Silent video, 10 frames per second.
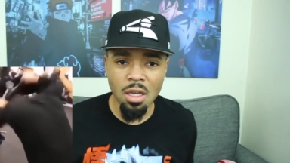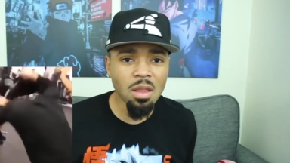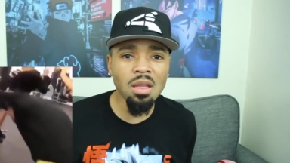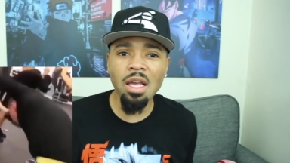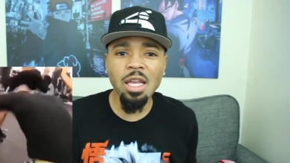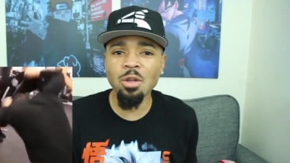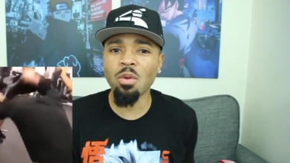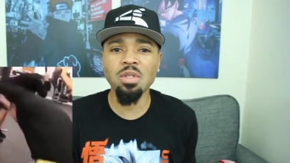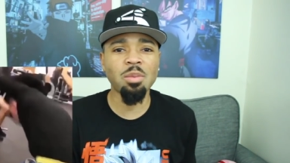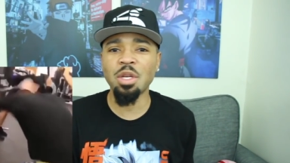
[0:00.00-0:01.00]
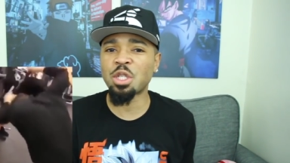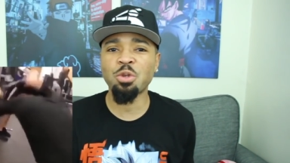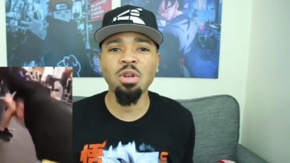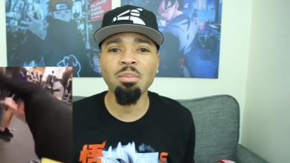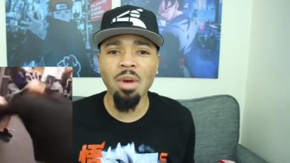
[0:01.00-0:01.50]
He looked like he doing some
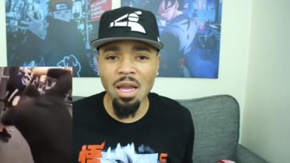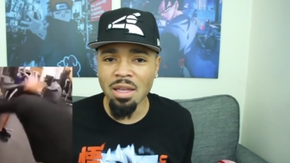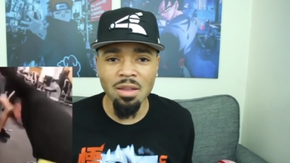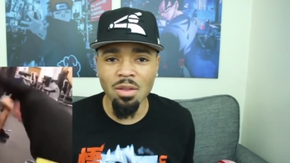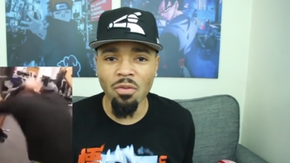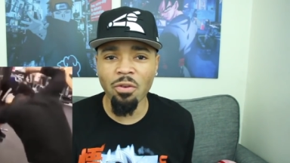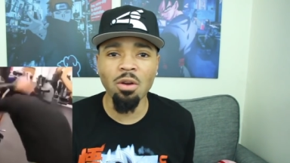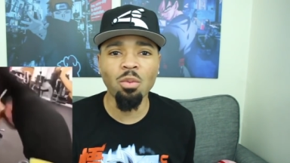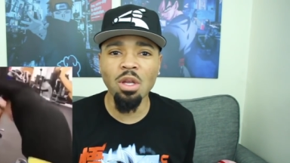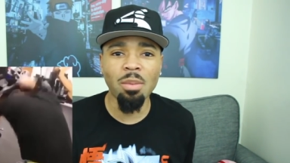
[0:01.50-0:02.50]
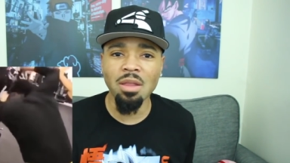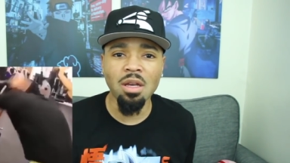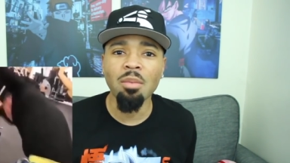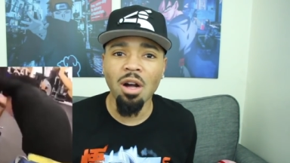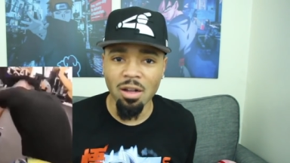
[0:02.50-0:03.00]
extreme biking and the front wheel about to come